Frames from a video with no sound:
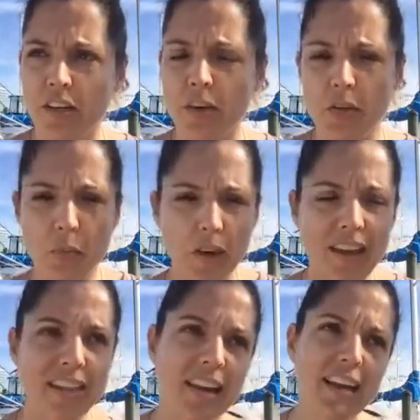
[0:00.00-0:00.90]
the way
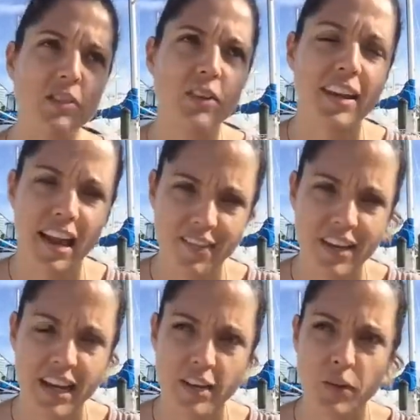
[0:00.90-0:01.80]
that I sort of
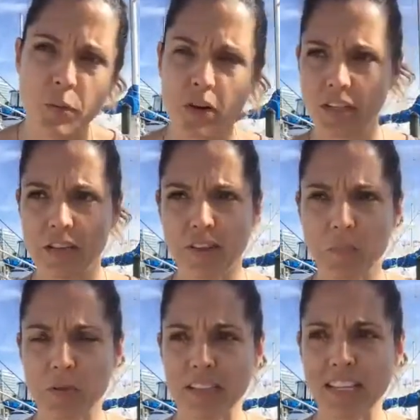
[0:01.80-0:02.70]
navigated the world. If I
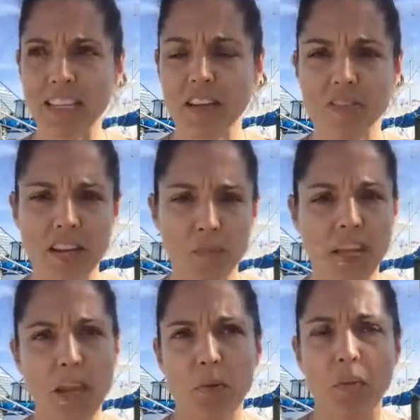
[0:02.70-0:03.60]
believe that I'm
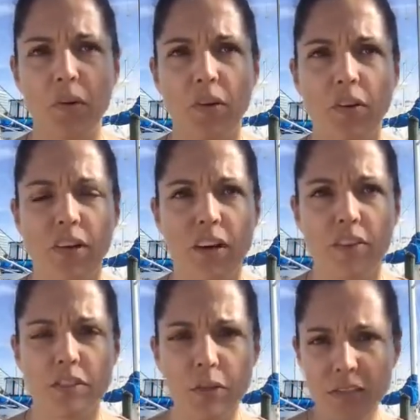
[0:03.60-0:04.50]
capable of
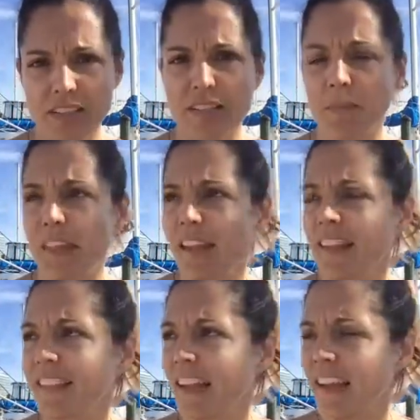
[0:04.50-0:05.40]
doing something,
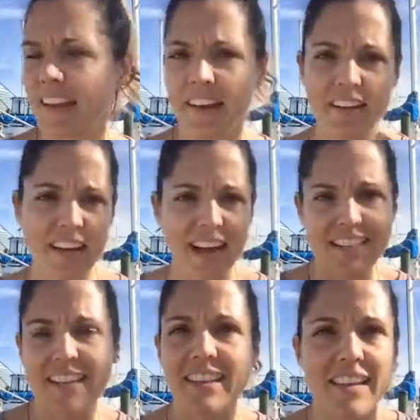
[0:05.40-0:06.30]
then I
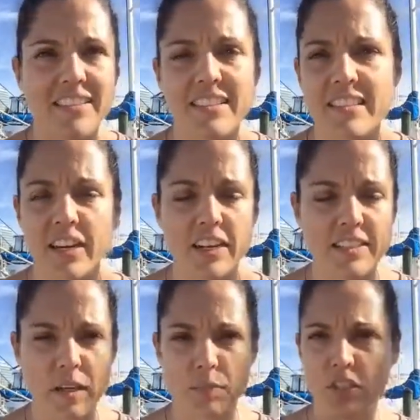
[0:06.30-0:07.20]
take the necessary
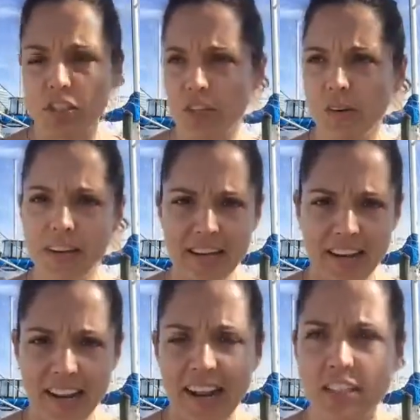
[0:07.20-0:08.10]
steps to do it and I
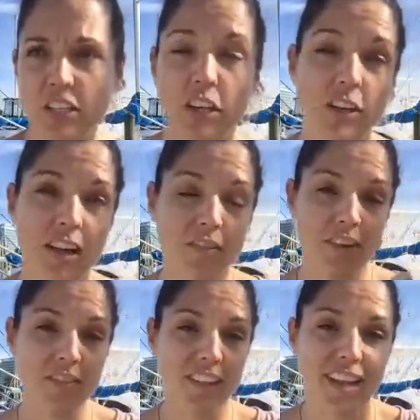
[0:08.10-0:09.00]
execute, and if I
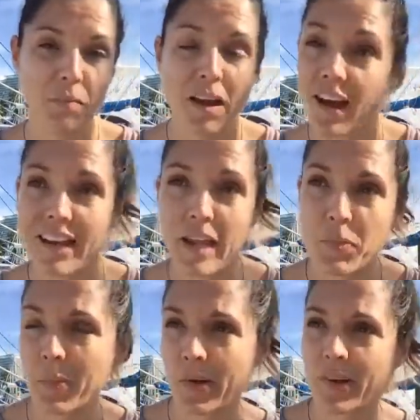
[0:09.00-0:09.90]
feel like I'm not
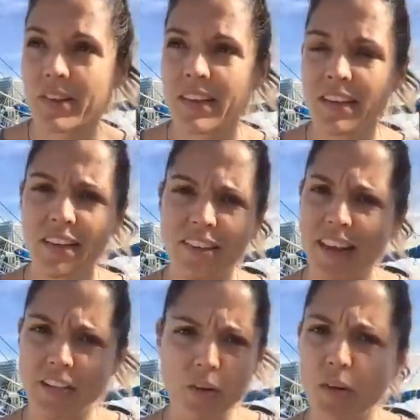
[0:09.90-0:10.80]
capable, then I
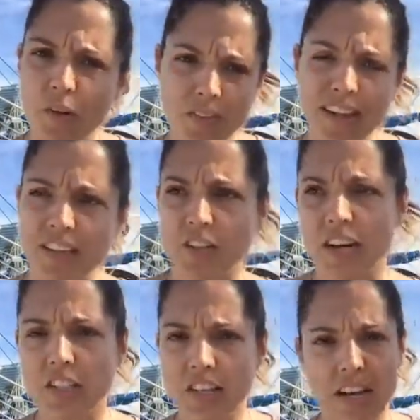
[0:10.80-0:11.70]
don't go in that
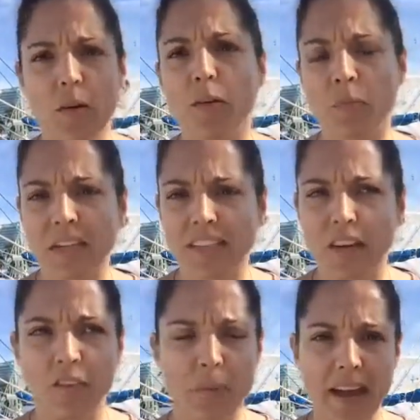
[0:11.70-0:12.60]
direction. I hold myself
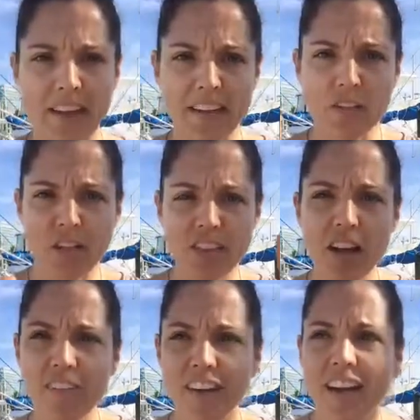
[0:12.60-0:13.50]
back. And so I thought
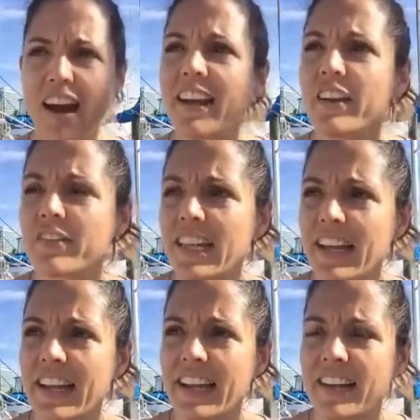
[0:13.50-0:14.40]
of it kind of
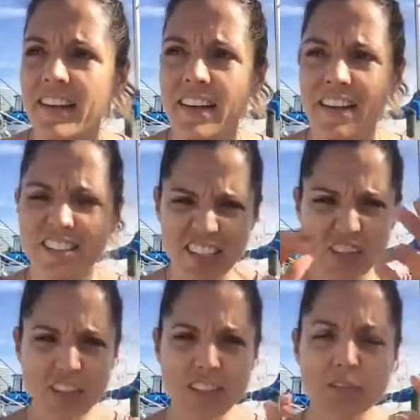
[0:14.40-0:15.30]
like a
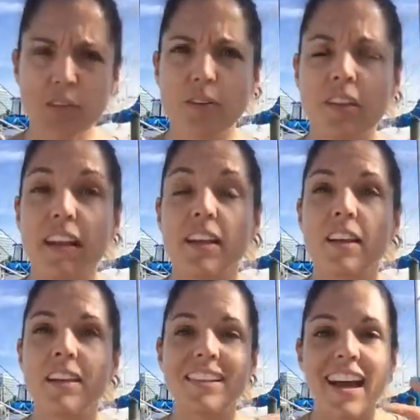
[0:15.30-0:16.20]
series of sort of like
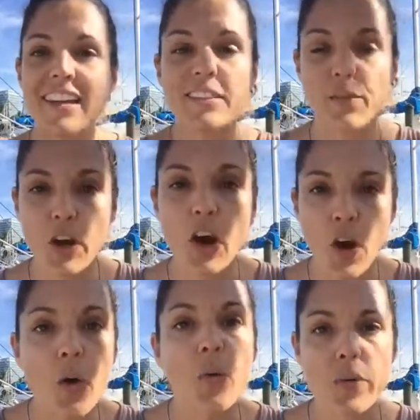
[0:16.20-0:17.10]
lines of
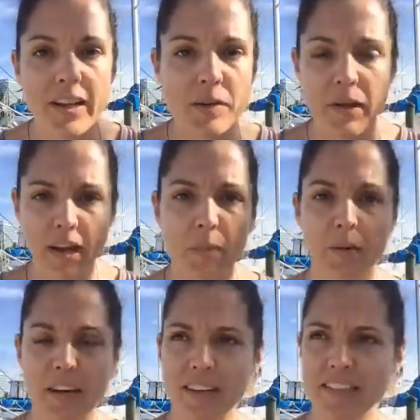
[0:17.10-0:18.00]
code in my
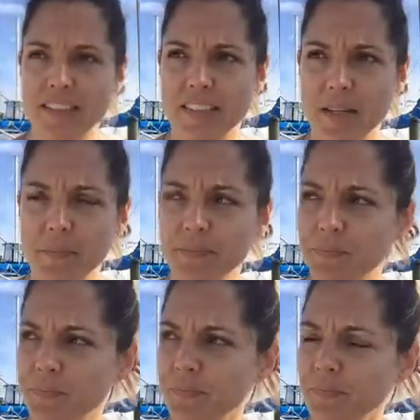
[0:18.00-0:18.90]
operating system.
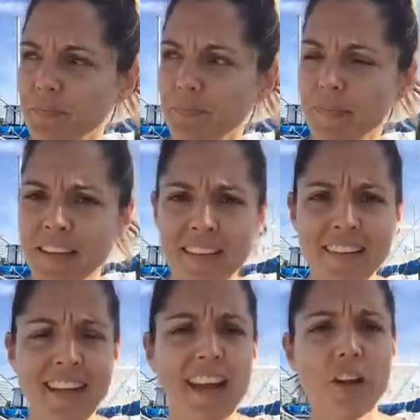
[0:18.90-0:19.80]

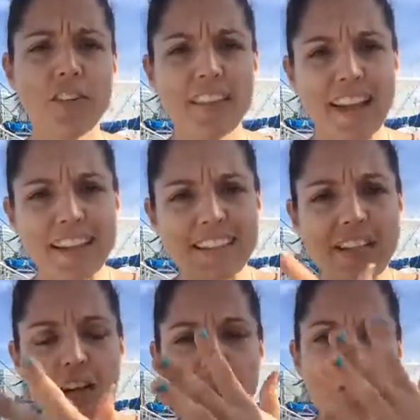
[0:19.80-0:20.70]
And over the last
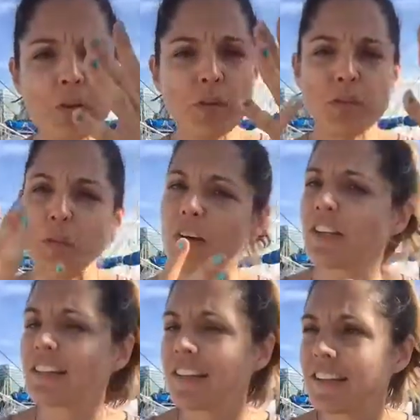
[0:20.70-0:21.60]
year, I've moved more
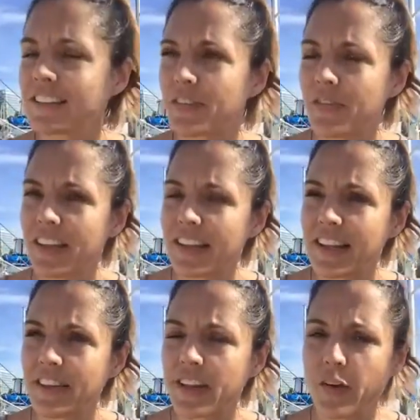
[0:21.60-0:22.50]
into this feeling
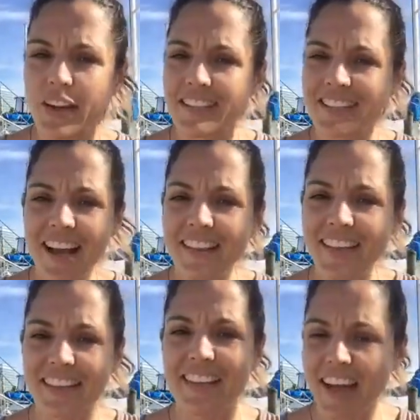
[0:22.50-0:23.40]
of like, okay, it's not
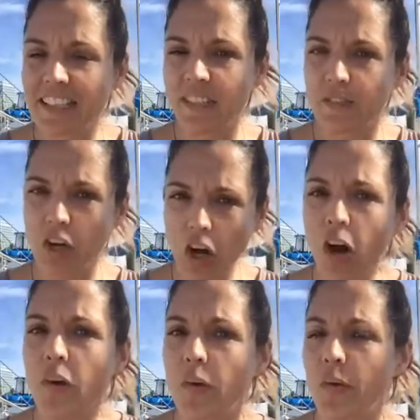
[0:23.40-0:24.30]
like lines of
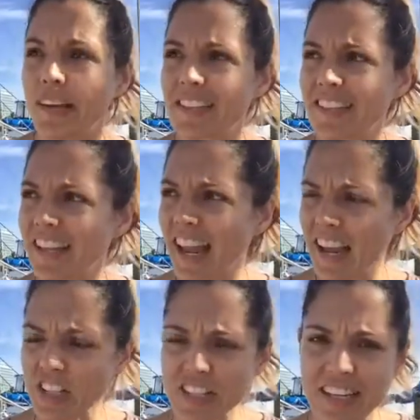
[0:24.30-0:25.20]
code. It's like
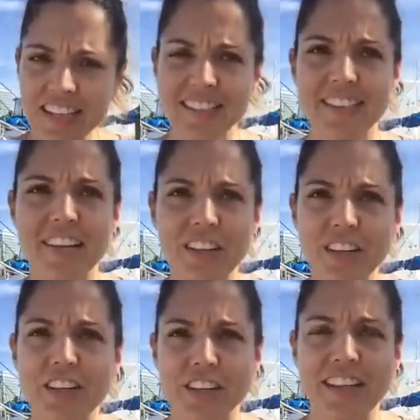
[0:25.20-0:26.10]
actually at a
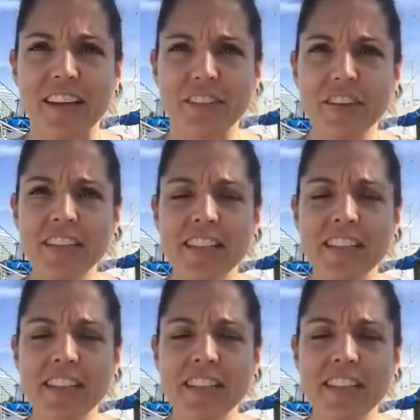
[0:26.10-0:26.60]
cellular level,